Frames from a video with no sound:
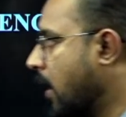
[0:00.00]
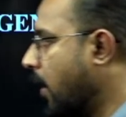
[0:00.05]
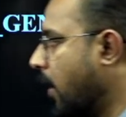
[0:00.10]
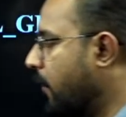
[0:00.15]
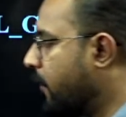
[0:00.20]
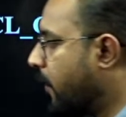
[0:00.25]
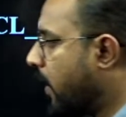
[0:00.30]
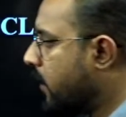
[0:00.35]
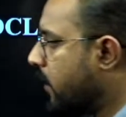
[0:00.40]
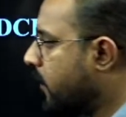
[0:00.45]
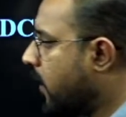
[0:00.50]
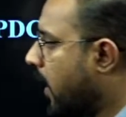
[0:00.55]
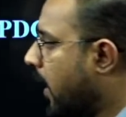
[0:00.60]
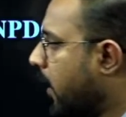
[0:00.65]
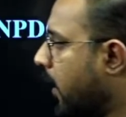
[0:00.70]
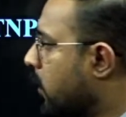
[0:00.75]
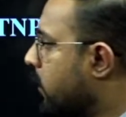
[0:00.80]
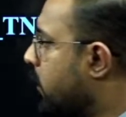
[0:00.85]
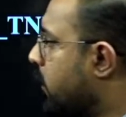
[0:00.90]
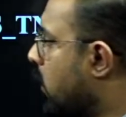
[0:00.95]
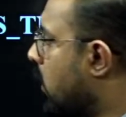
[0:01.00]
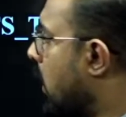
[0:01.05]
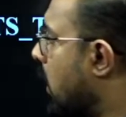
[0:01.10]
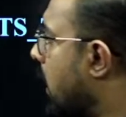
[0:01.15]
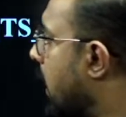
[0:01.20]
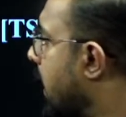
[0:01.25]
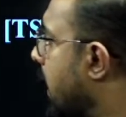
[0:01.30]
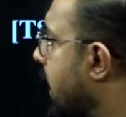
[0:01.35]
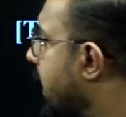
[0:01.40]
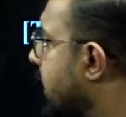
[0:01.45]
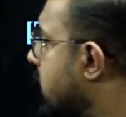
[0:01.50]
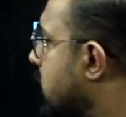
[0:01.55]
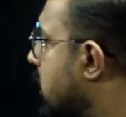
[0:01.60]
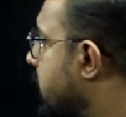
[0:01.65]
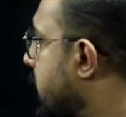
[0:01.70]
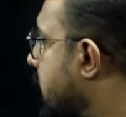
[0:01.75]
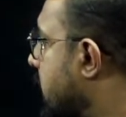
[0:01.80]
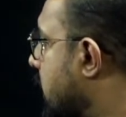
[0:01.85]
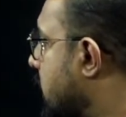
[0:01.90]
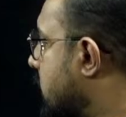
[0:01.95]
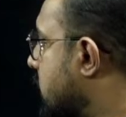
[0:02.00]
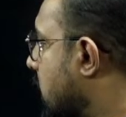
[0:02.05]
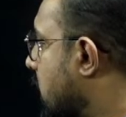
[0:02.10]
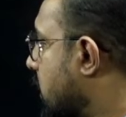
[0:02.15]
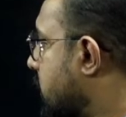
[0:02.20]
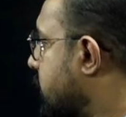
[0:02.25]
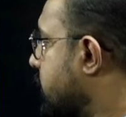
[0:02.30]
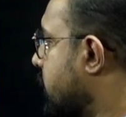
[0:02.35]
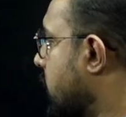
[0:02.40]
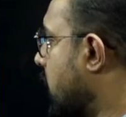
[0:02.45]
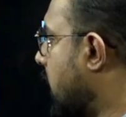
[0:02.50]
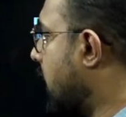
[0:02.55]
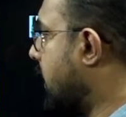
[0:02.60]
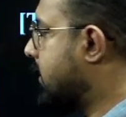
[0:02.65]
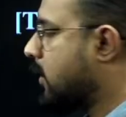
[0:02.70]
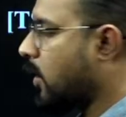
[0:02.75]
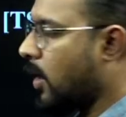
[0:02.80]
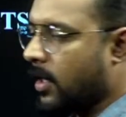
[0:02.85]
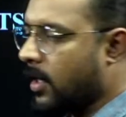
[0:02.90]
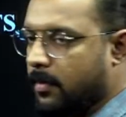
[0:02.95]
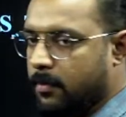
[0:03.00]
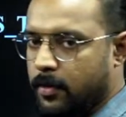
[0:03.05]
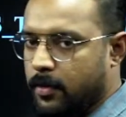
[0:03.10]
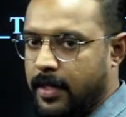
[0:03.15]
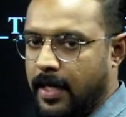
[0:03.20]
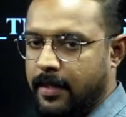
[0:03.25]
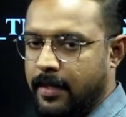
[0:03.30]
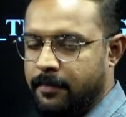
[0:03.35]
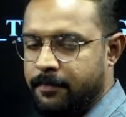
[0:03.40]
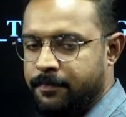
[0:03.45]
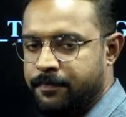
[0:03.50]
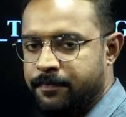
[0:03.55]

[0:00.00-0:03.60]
When will I go for radiation method, sir? Let us talk about that.